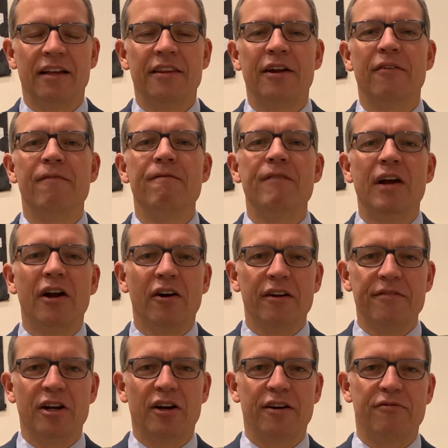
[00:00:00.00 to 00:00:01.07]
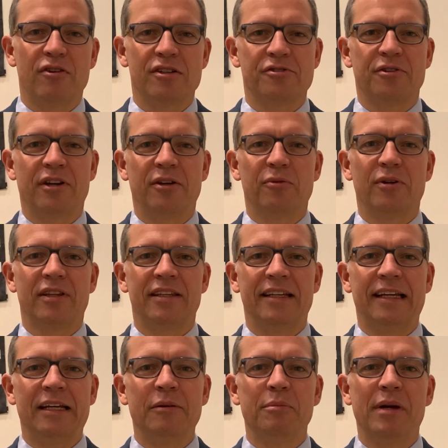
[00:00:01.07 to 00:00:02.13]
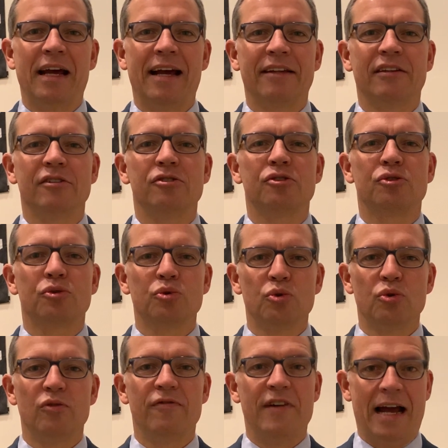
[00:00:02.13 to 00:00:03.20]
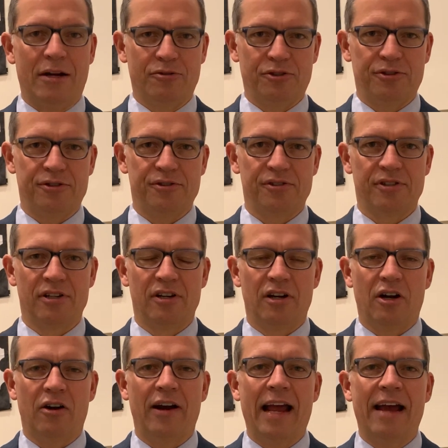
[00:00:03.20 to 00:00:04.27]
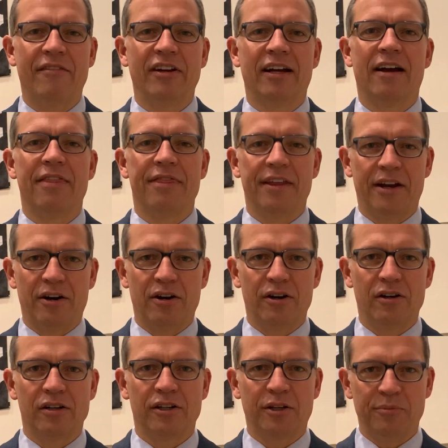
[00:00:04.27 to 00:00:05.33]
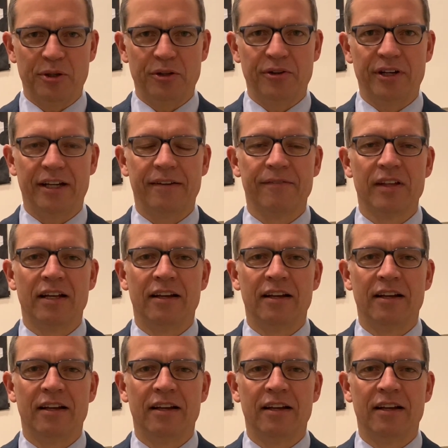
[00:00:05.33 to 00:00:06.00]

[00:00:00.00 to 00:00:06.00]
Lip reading: They're very, very frustrated with the impact that school vouchers are having on their community.